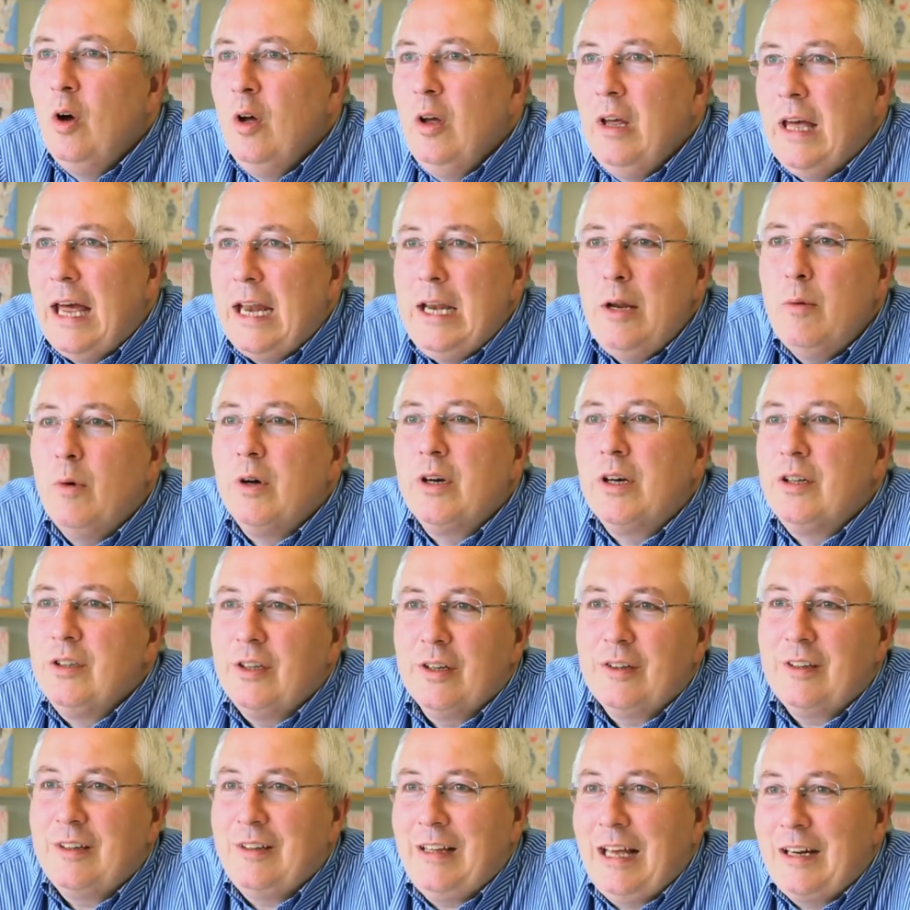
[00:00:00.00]
anyone can
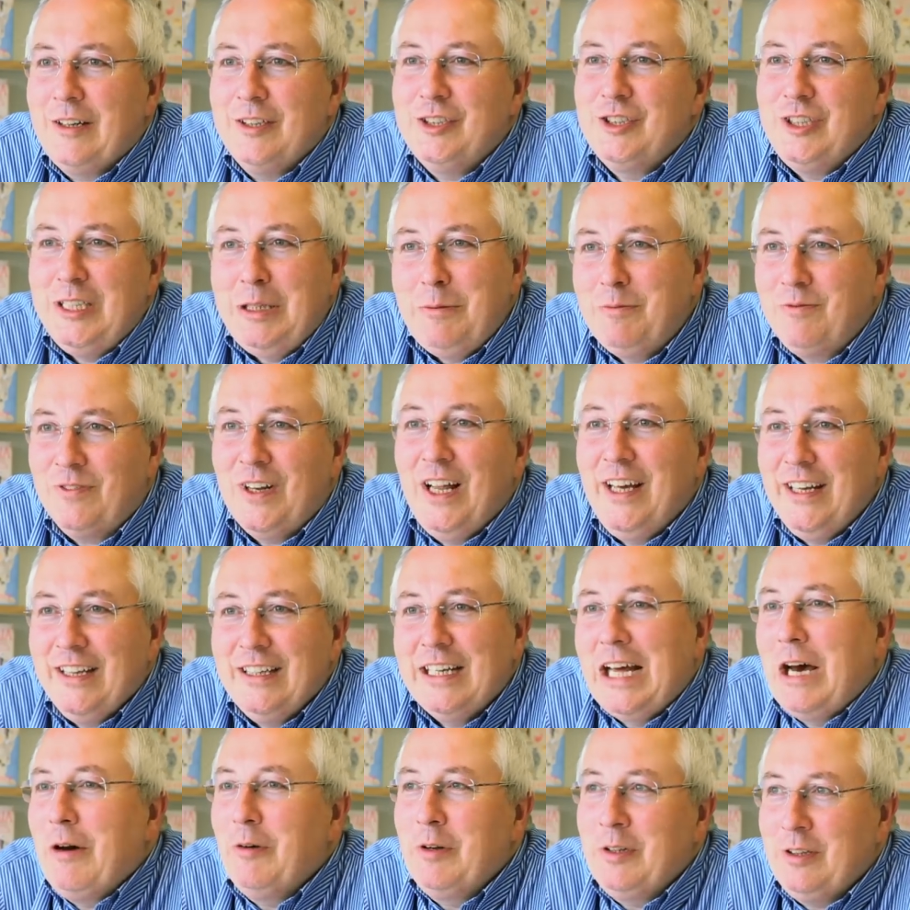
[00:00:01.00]
just get a cheap flight
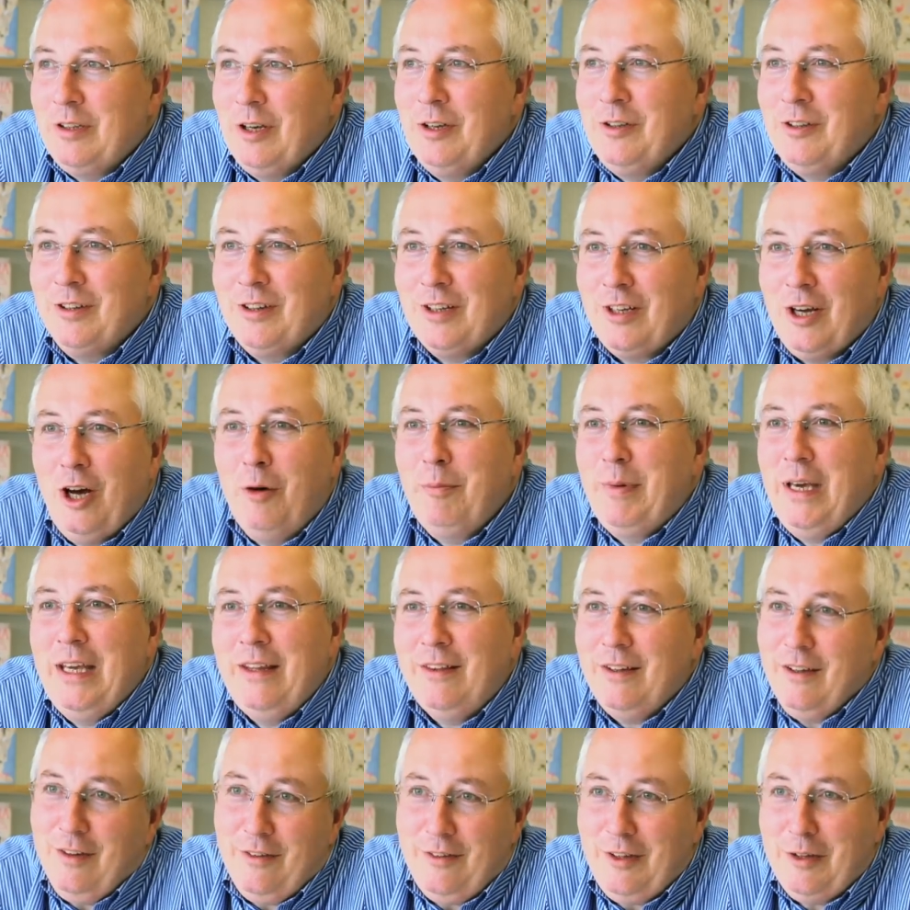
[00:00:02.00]
now and go to the
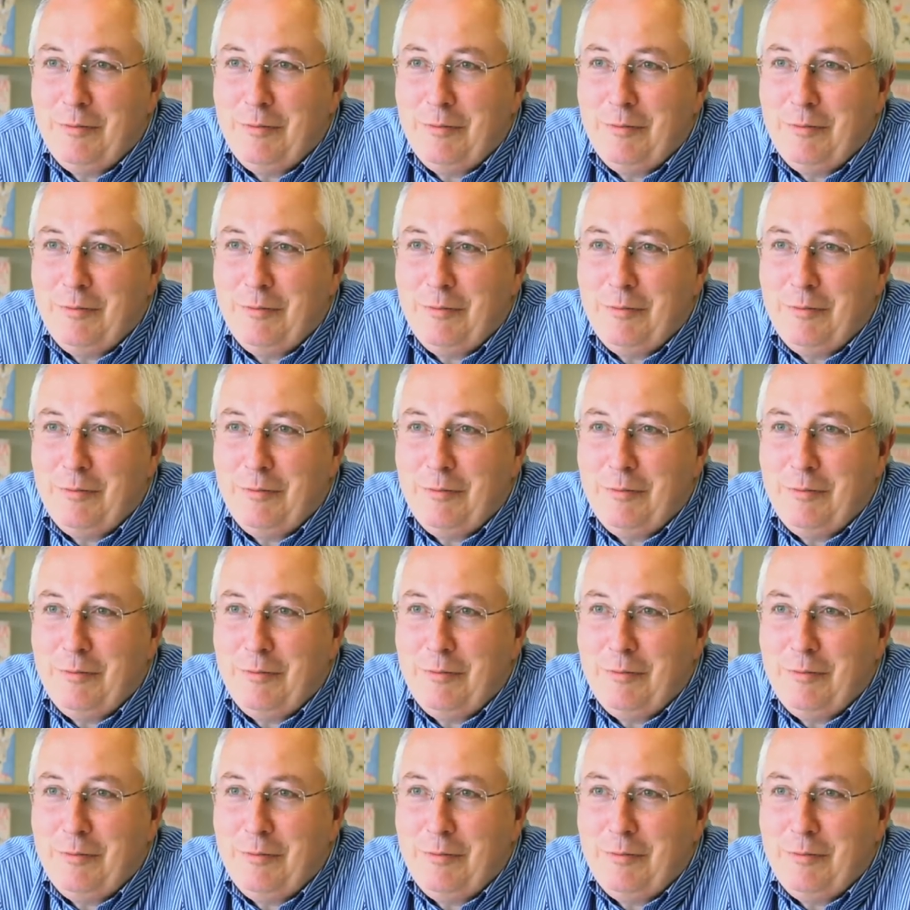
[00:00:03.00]
Carpathians.